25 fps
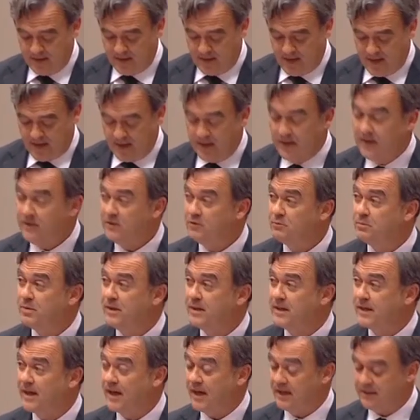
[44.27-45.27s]
and it is
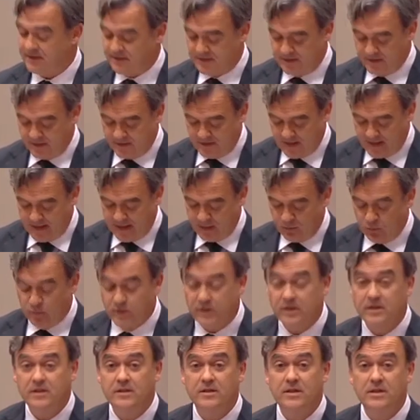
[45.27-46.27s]
being answered, and it will
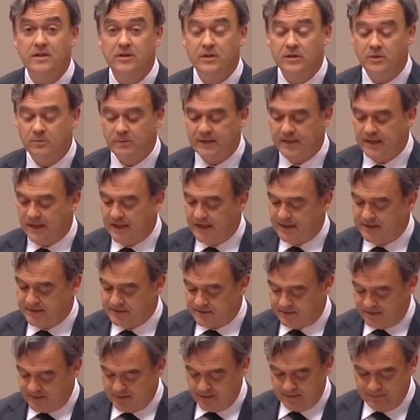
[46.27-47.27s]
continue to be
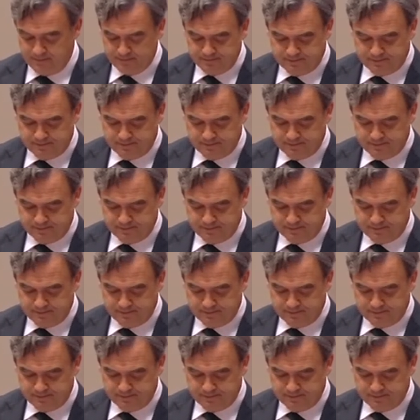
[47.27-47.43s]
answered.